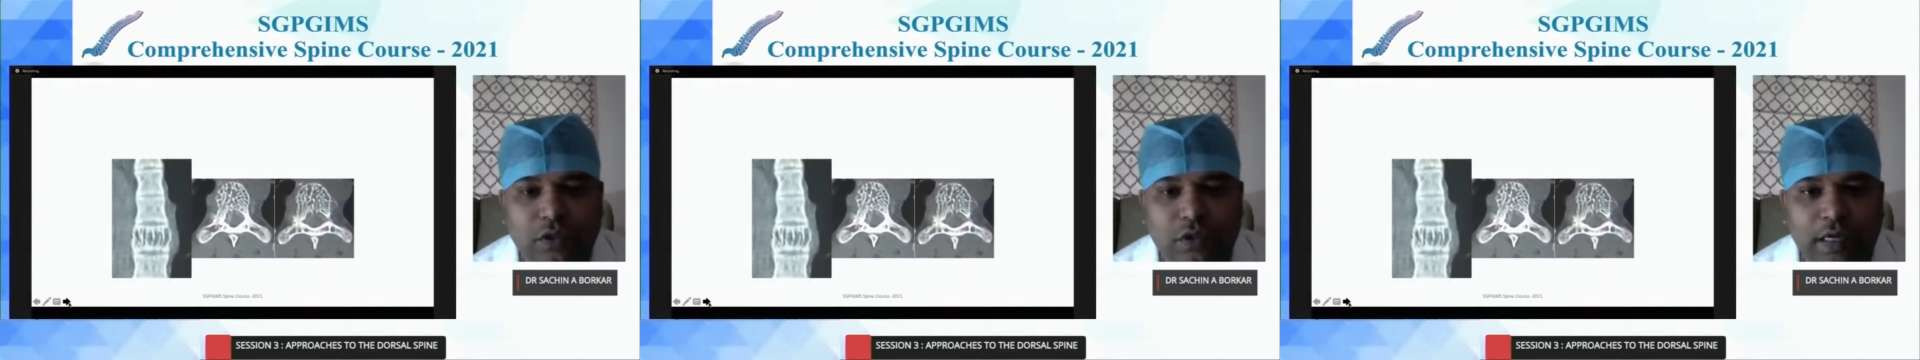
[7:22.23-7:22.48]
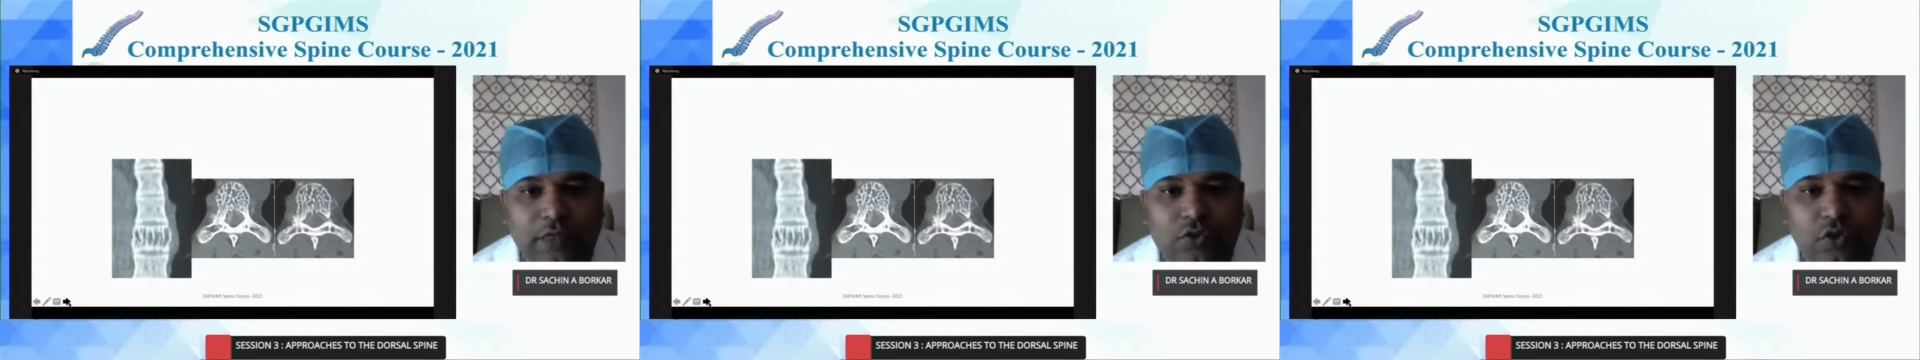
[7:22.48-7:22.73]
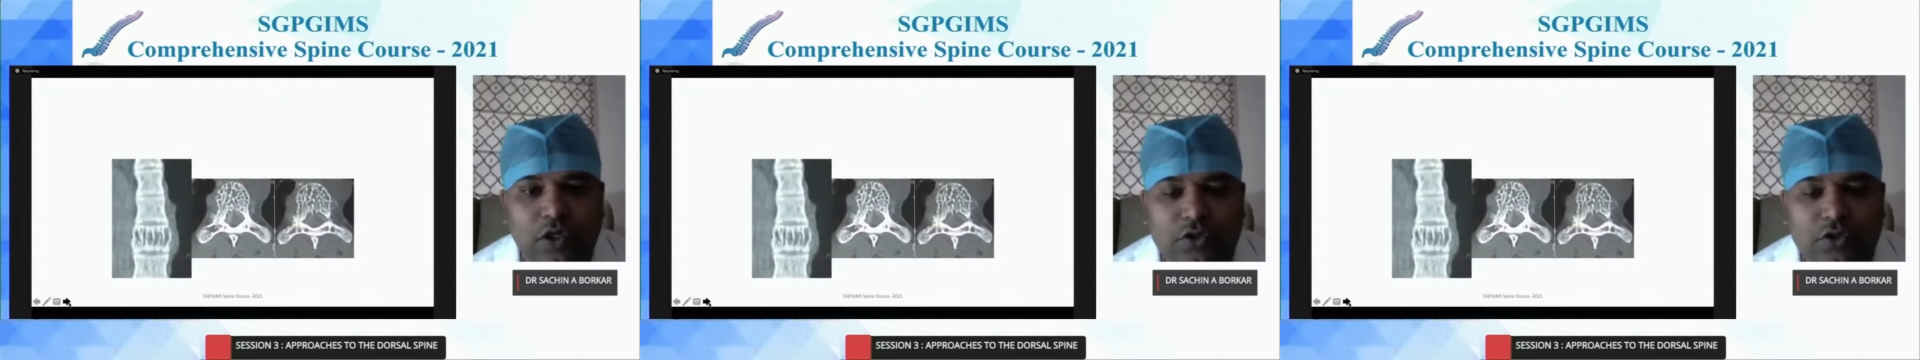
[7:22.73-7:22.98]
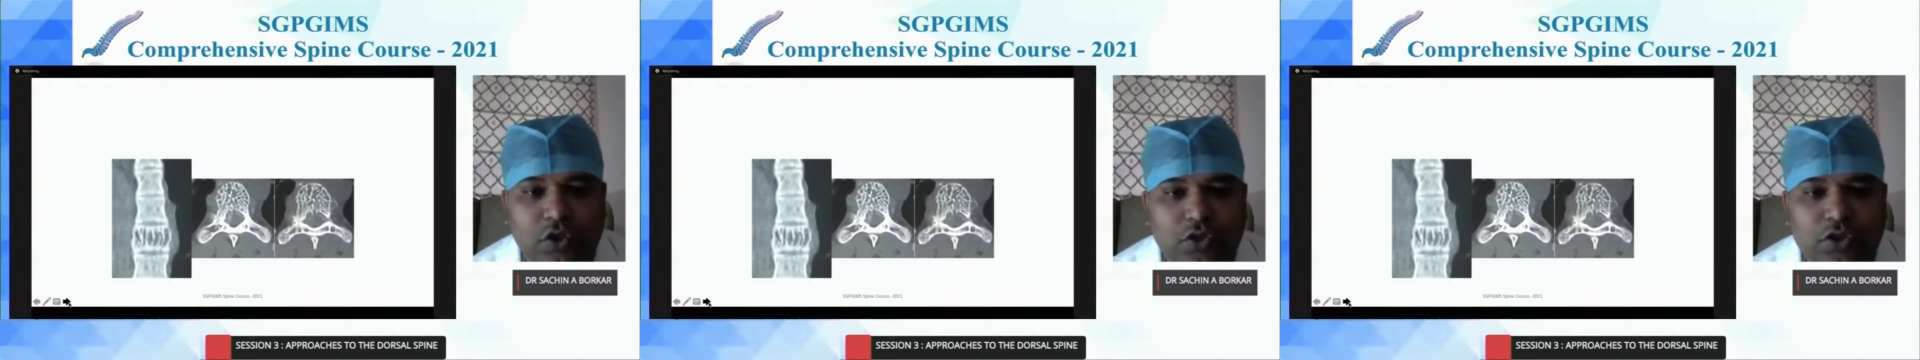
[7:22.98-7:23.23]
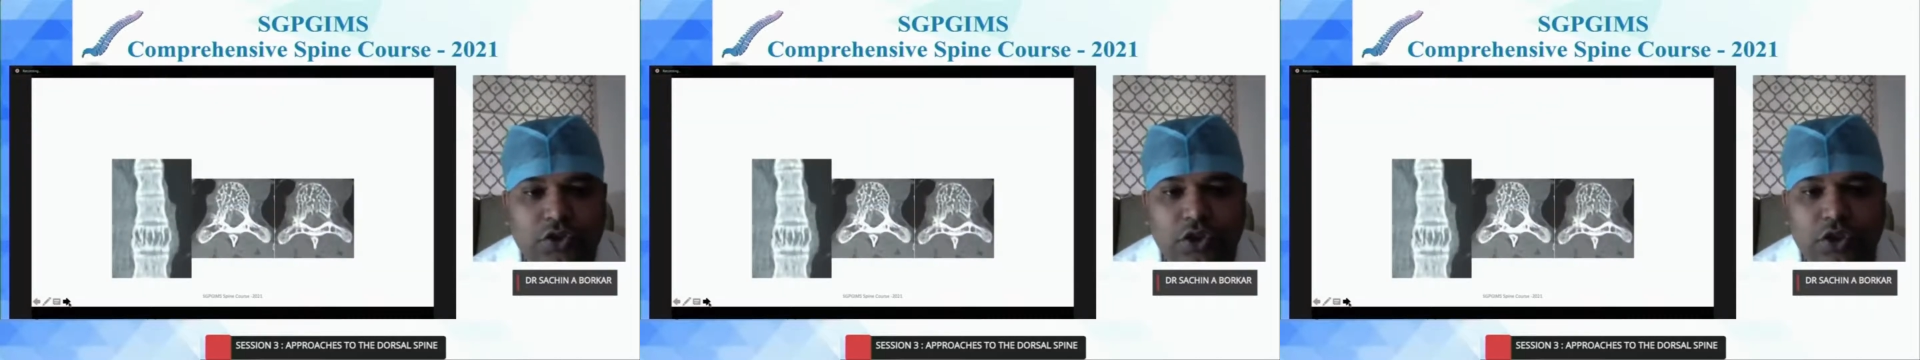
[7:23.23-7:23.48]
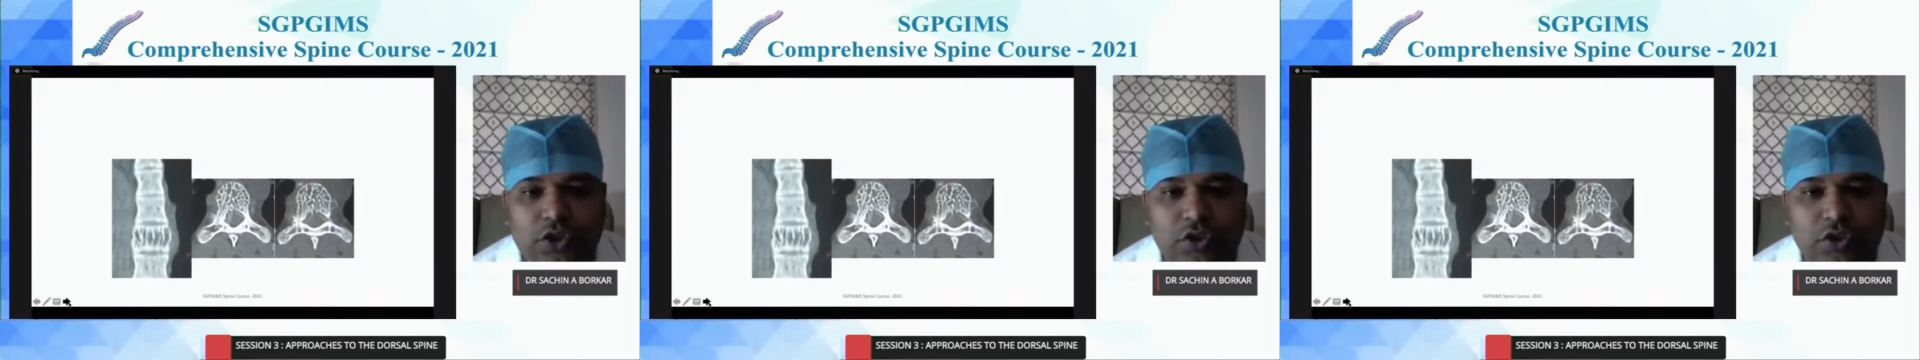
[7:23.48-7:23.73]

you can see on the CT scan,